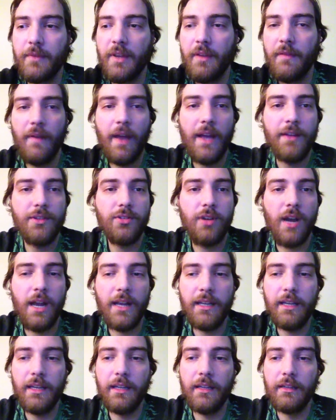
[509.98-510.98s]
fast
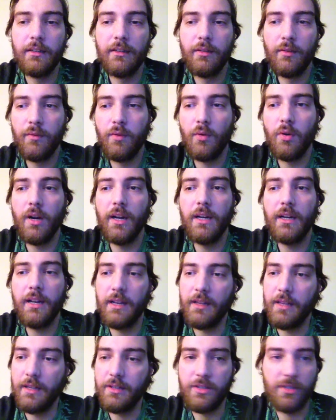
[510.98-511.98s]
tracking for it,
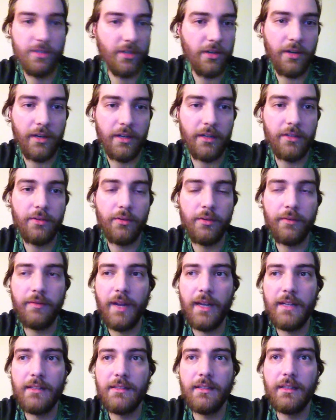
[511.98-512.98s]
and then just starting to
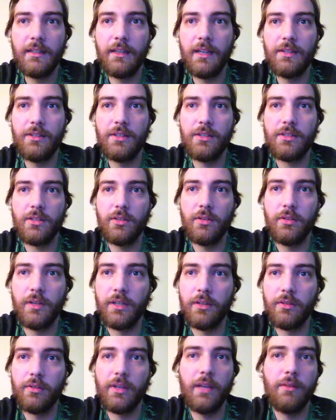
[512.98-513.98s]
advance it and just
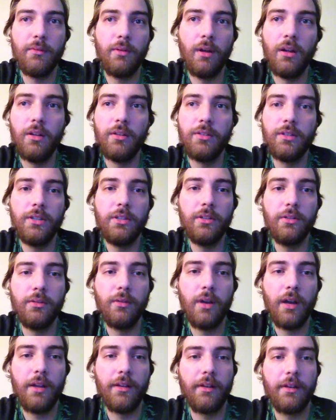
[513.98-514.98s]
going, okay, well, you
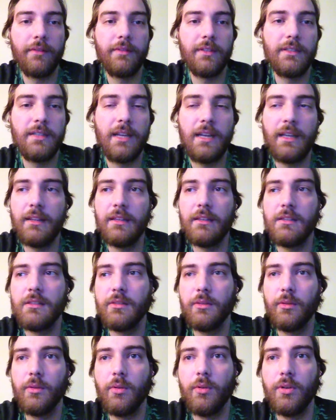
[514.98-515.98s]
either have to take this
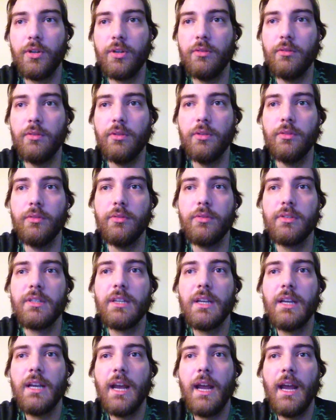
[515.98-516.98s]
or you lose.
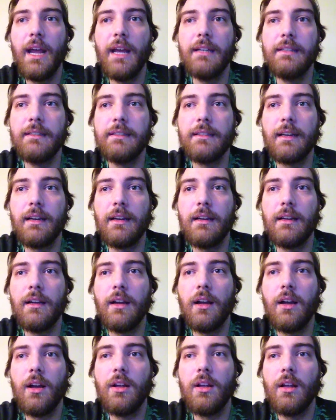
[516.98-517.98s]
And
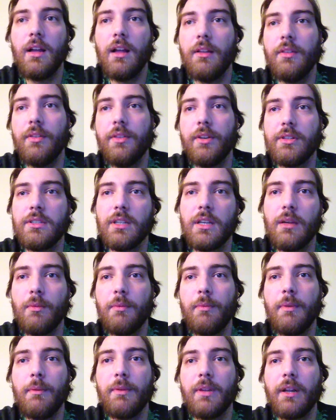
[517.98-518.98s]
there's a couple
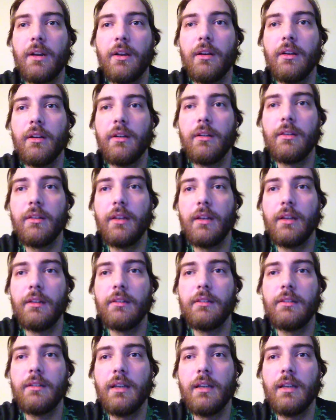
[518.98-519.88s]
people that